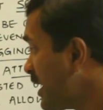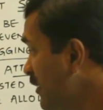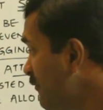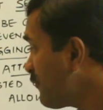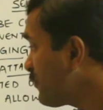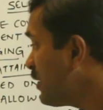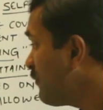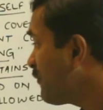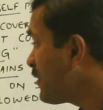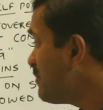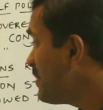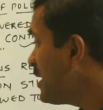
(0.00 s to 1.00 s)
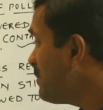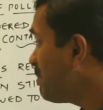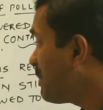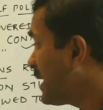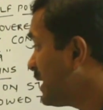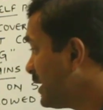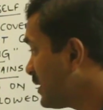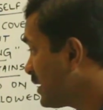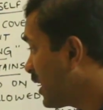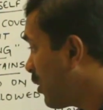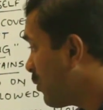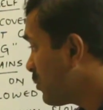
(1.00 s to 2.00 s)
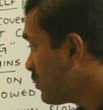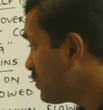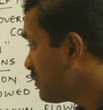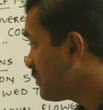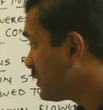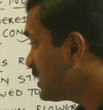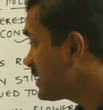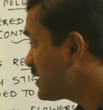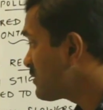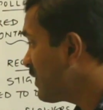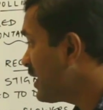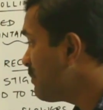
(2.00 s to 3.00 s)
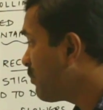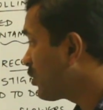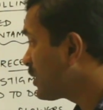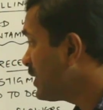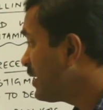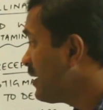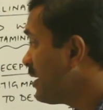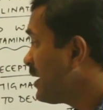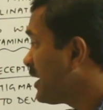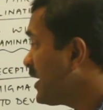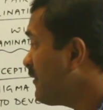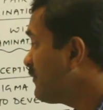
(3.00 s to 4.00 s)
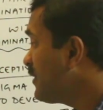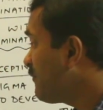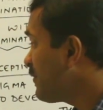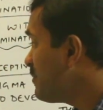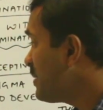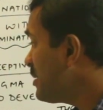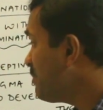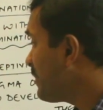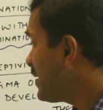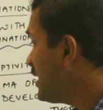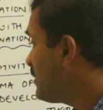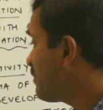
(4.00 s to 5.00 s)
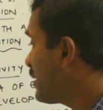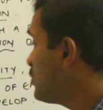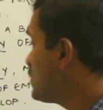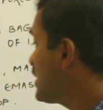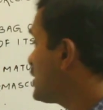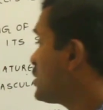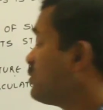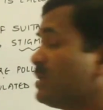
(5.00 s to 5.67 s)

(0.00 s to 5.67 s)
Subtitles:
if the female parent, now this is very important, if the female parent produces